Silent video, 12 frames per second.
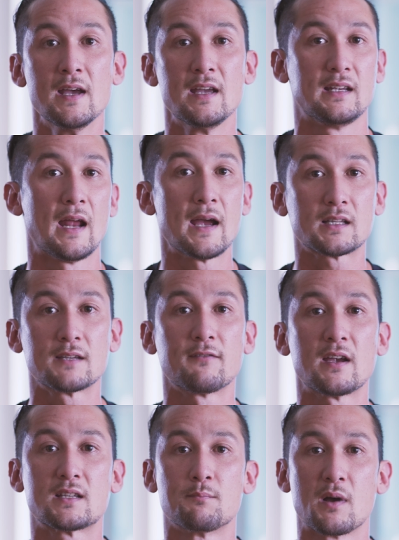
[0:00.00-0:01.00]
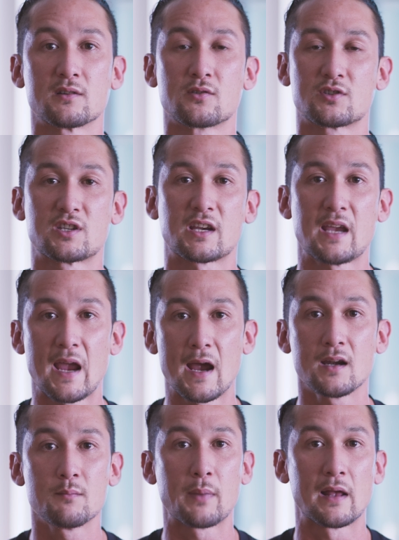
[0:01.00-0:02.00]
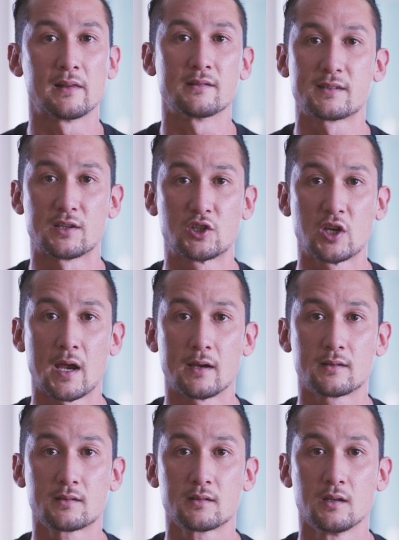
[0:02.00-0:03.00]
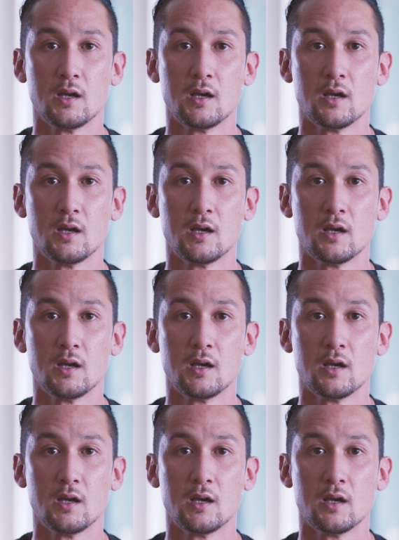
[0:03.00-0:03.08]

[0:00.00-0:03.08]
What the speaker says: It activates muscles to counterbalance the shakes.